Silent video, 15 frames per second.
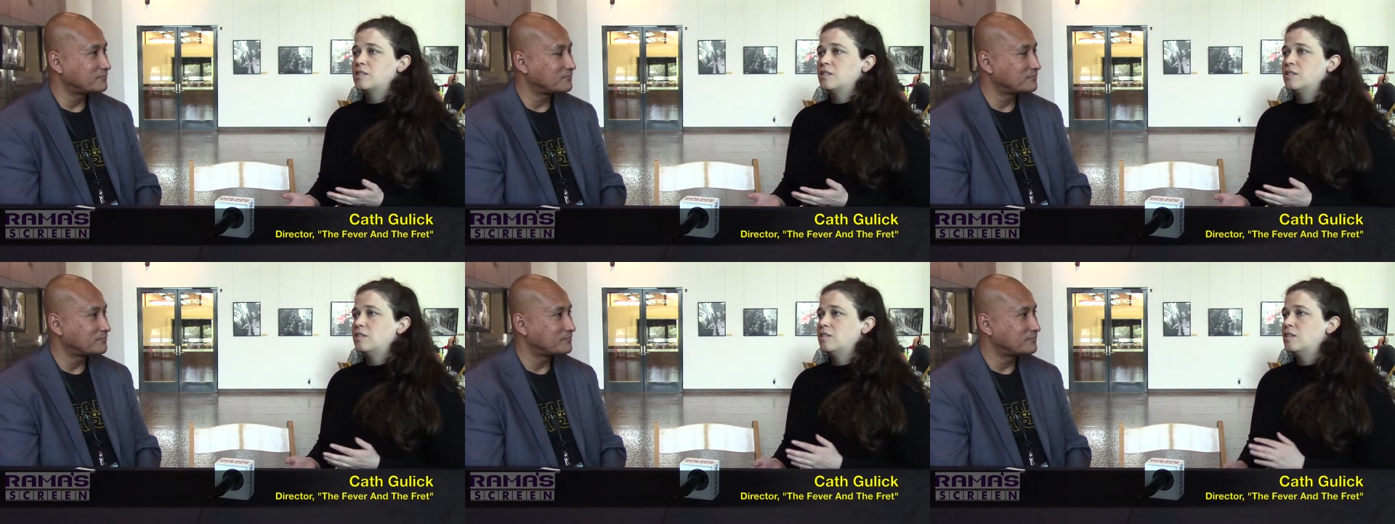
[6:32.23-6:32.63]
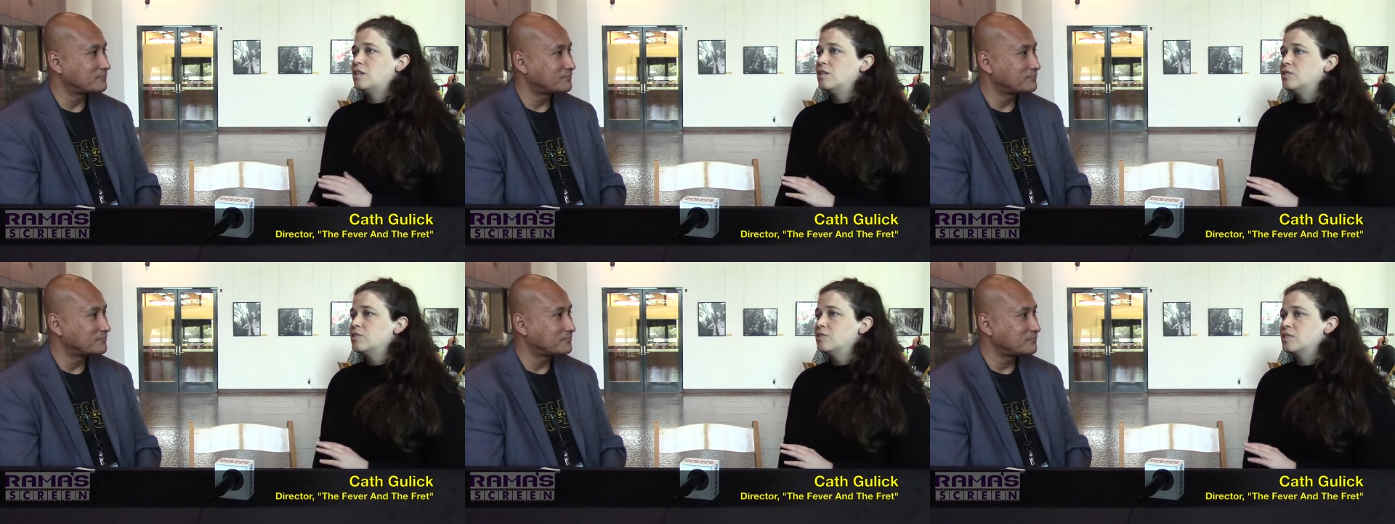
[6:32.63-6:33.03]
Speaker 1: There are
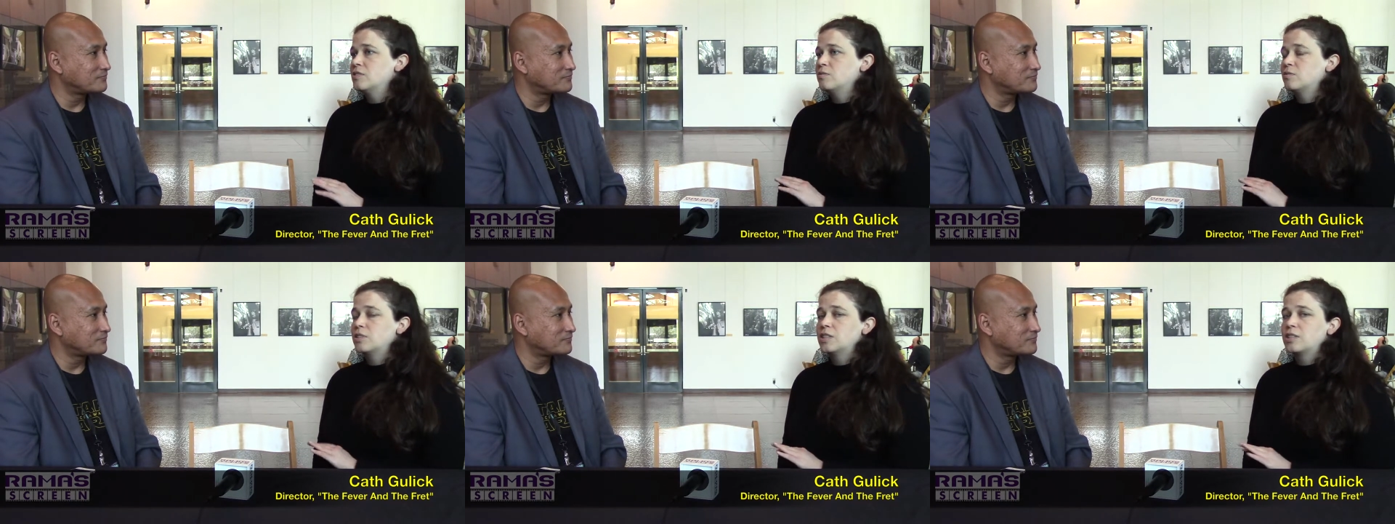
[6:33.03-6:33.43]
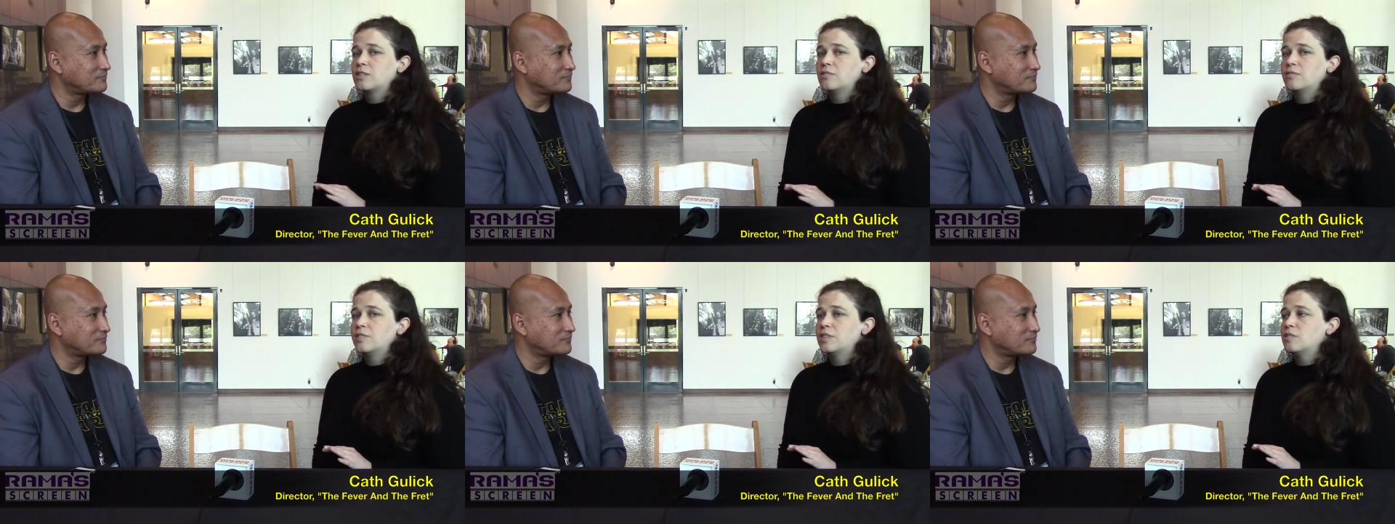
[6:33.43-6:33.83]
hundreds of really
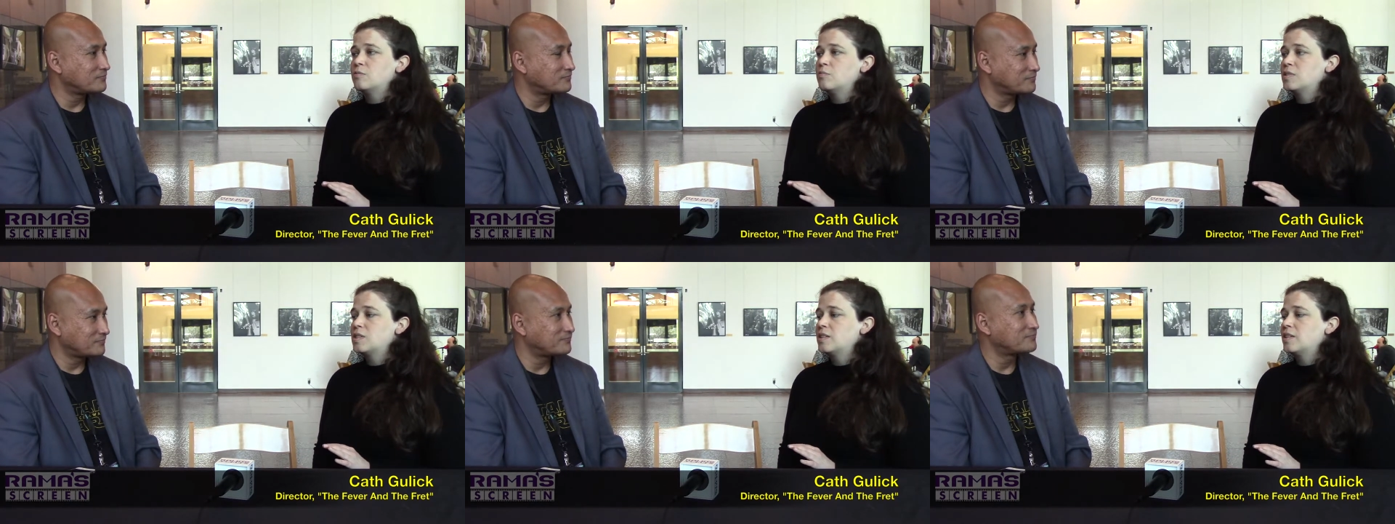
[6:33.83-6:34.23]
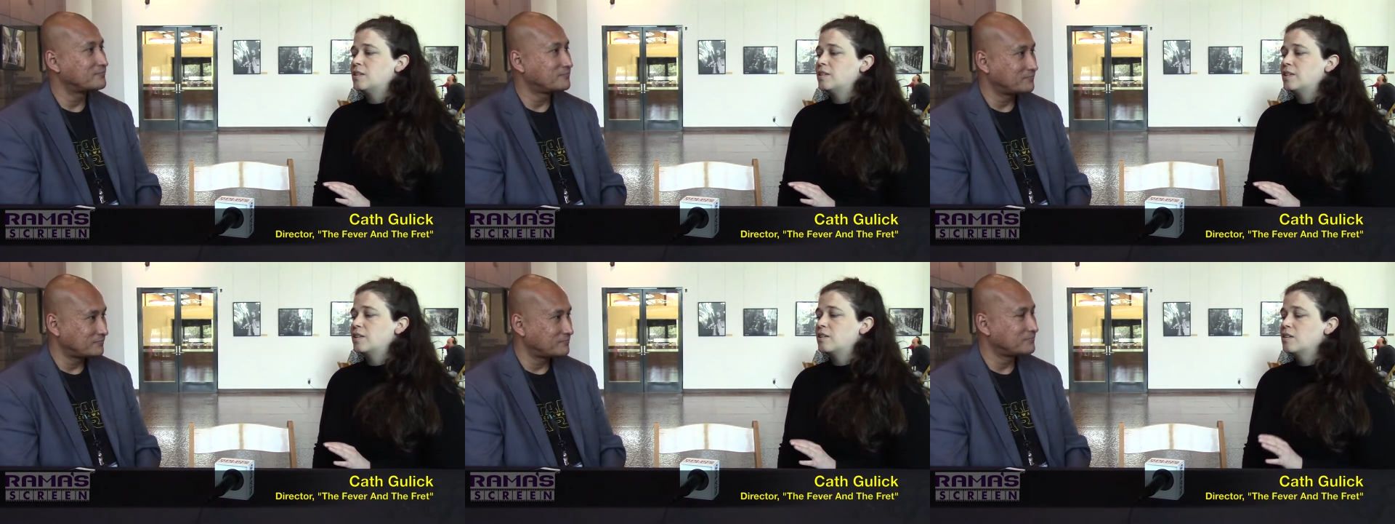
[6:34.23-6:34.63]
good films that,
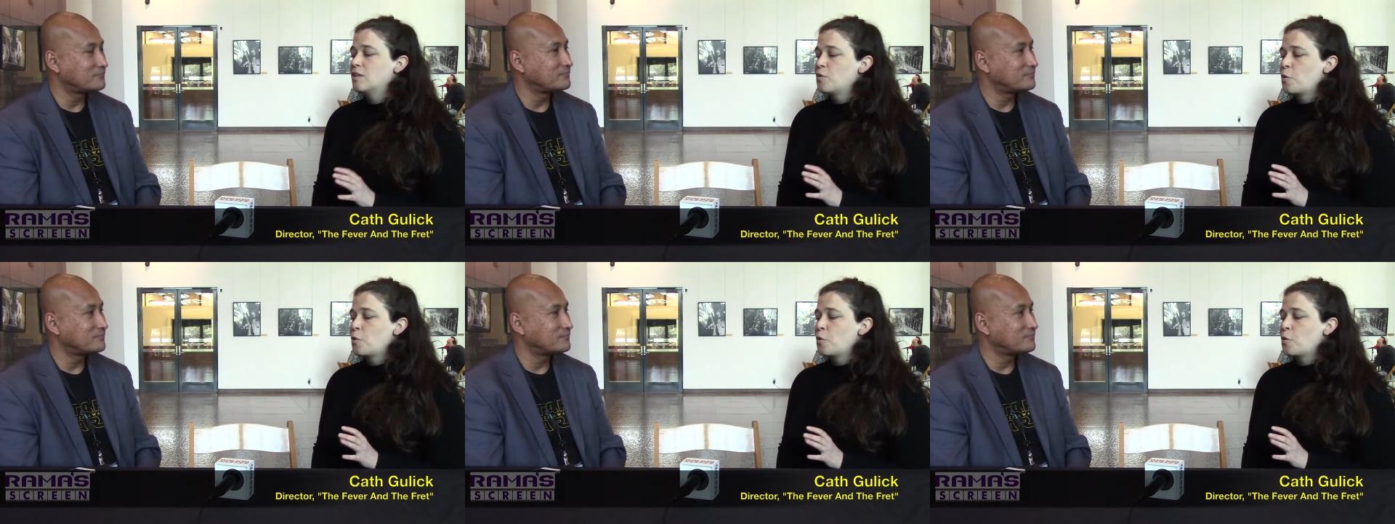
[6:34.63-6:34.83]
like,